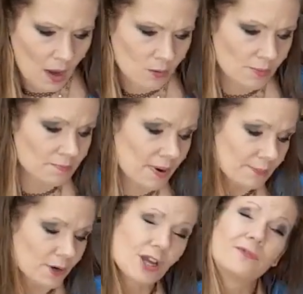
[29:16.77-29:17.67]

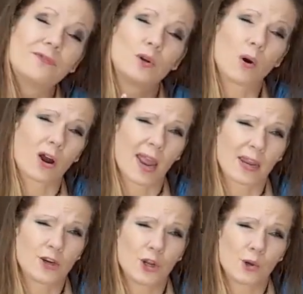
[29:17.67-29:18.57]
Remember, if you are
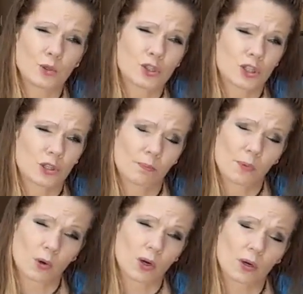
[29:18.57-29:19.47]
a new
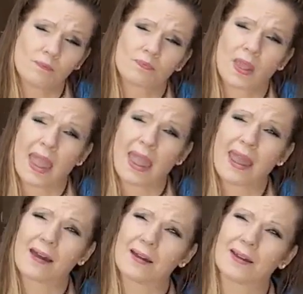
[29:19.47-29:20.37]
smoker
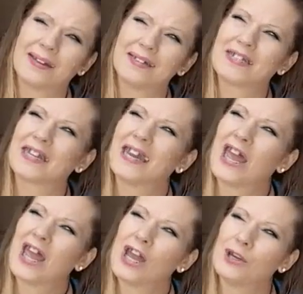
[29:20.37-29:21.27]
and
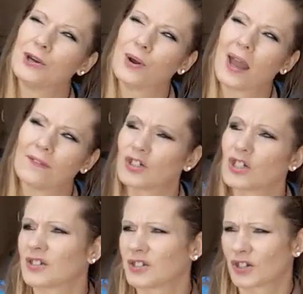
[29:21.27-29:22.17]
you have
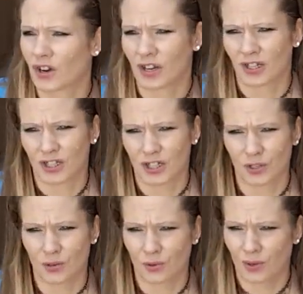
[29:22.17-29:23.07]
just started
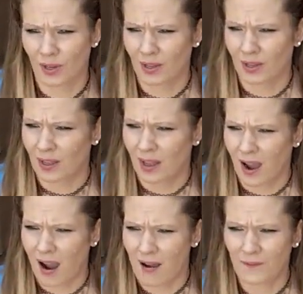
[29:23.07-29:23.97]
to
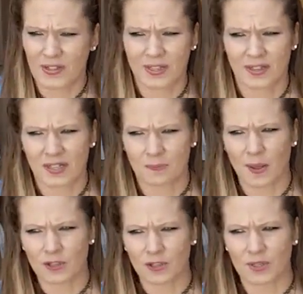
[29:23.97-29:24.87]
visit the
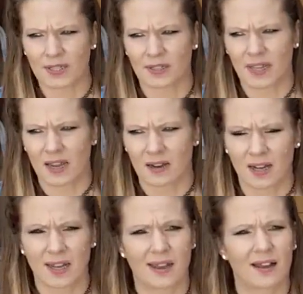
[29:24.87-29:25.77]
dispensaries in the
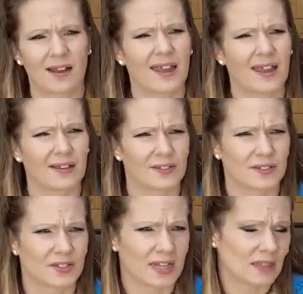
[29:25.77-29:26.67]
area and
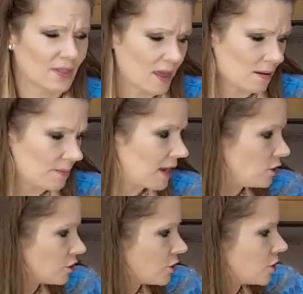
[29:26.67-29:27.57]
see them,
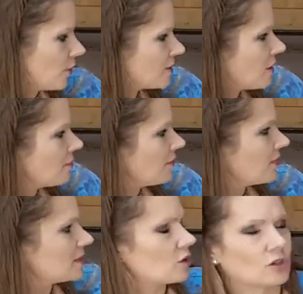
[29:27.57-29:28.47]
and you're doing some of
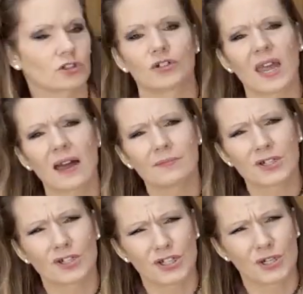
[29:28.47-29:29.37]
these larger dabs,
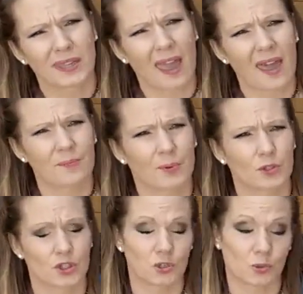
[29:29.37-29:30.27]
you're doing
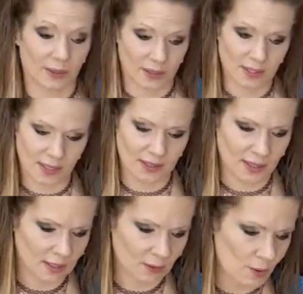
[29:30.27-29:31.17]
edibles, you're doing things like
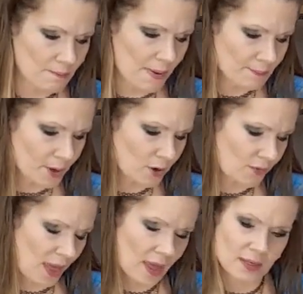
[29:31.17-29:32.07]
that,
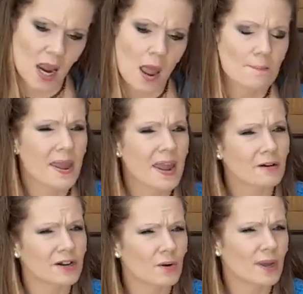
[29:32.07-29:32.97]
remember that
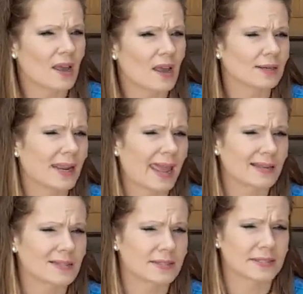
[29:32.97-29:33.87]
paranoia and
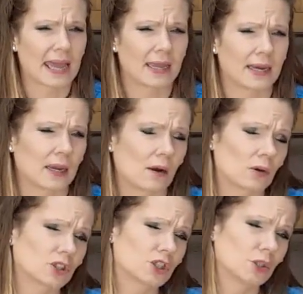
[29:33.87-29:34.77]
anxiety
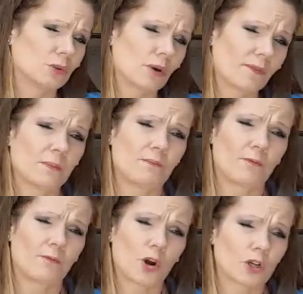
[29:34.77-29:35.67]
are two of the
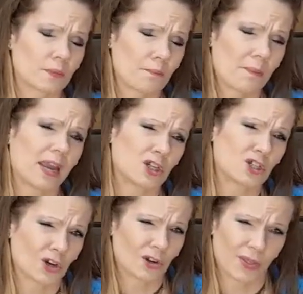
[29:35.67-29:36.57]
first
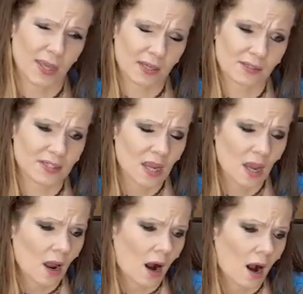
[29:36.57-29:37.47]
major things
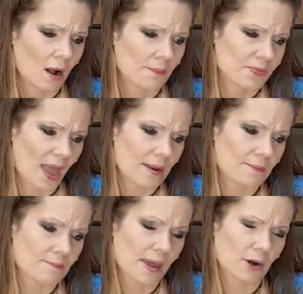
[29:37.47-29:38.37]

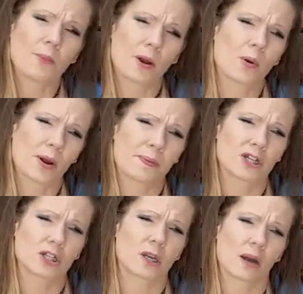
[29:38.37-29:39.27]
that medical marijuana
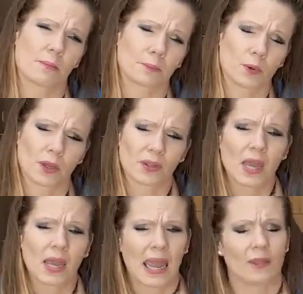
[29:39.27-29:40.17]
patients come up with.
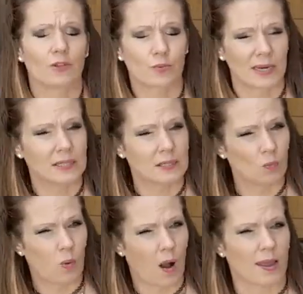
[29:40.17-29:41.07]
And the
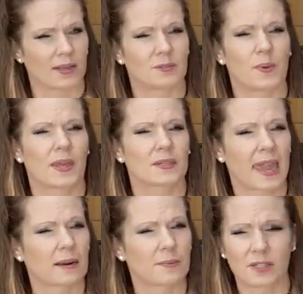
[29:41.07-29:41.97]
reason why is because
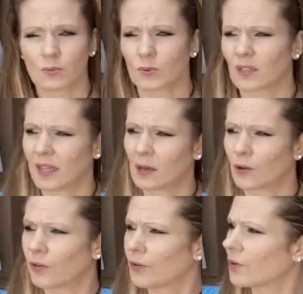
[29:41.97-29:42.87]
cannabis was
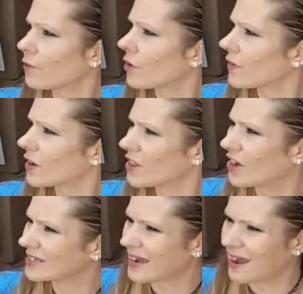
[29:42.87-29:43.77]
illegal for a very
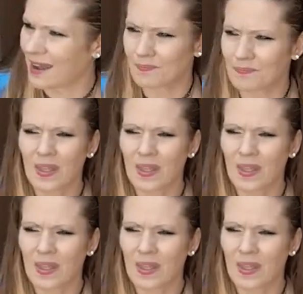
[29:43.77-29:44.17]
long time.